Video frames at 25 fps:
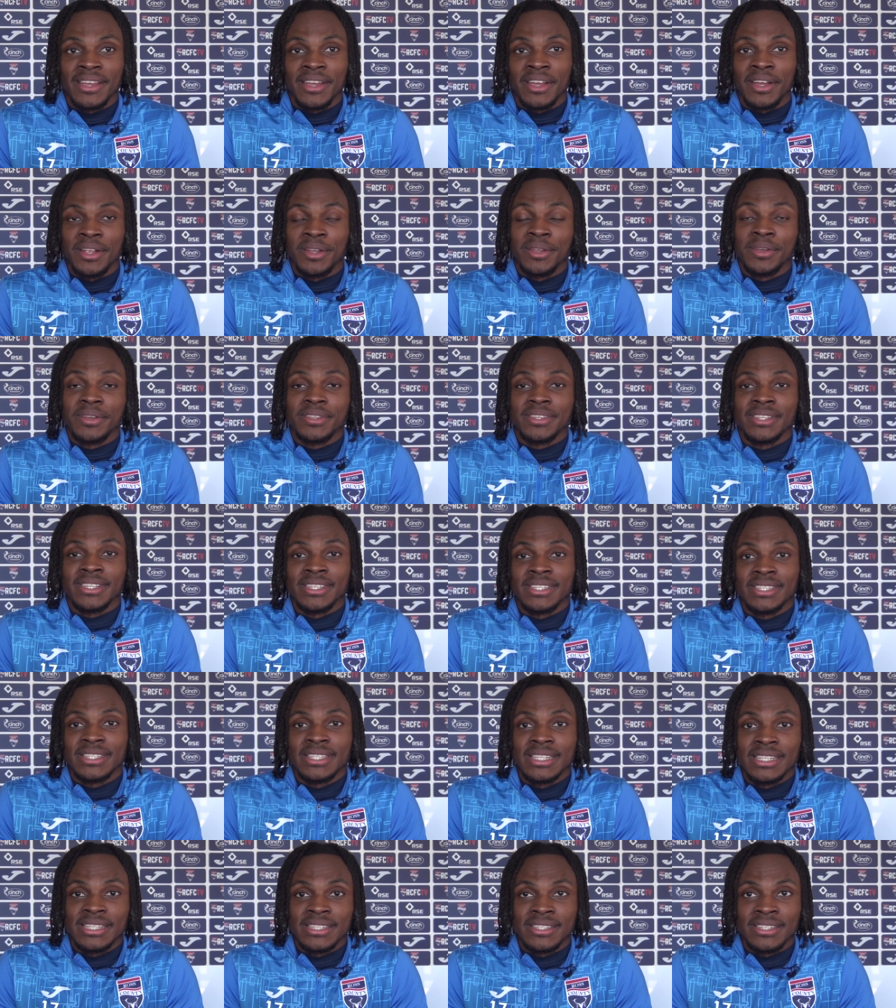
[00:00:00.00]
a lot
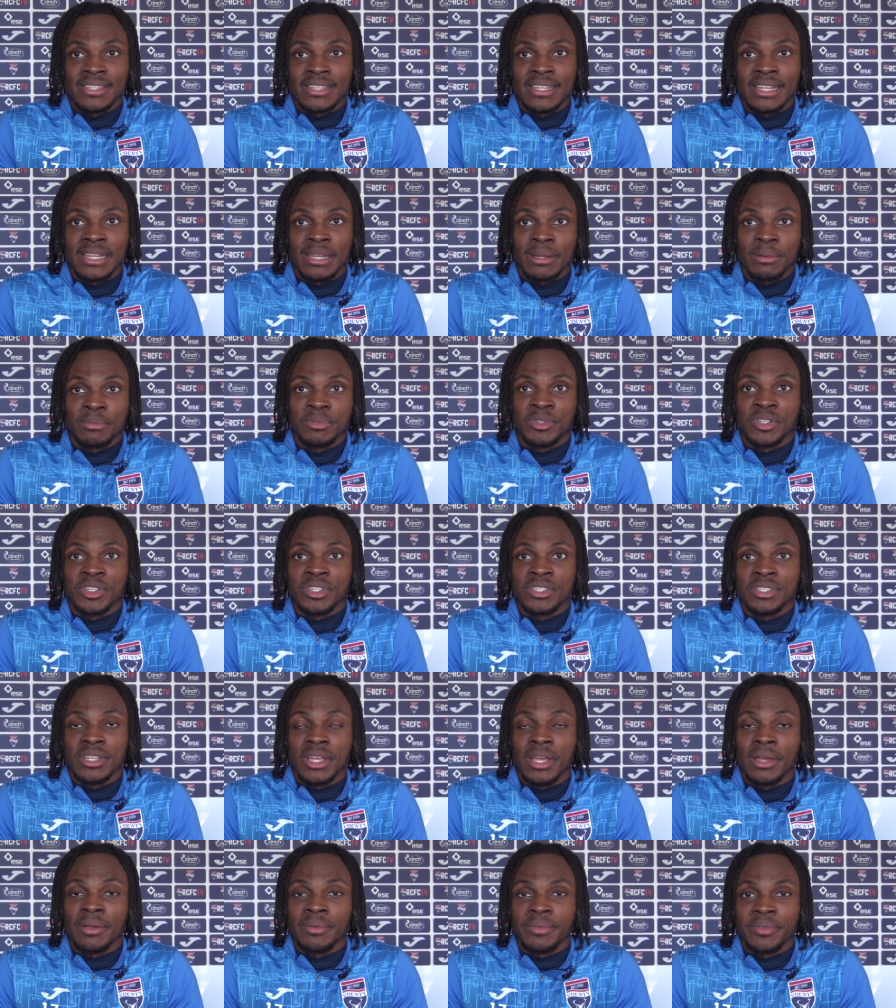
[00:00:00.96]
this season, and I'm
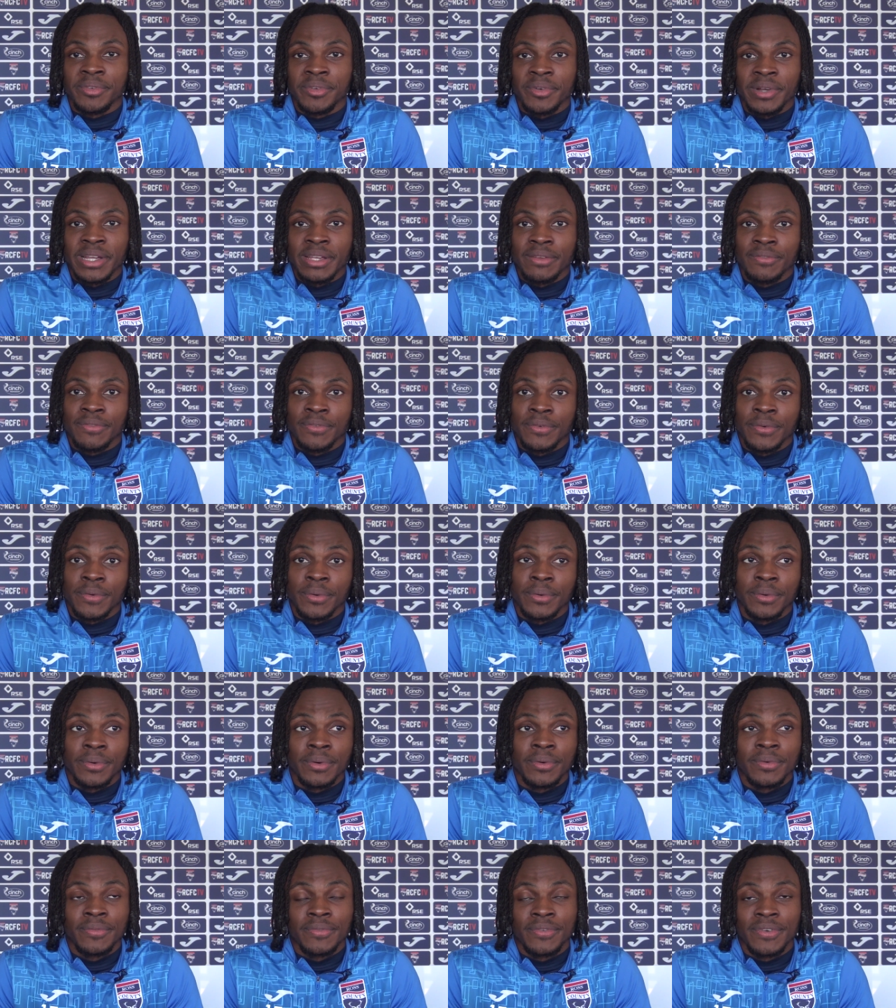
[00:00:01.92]
just I'm grateful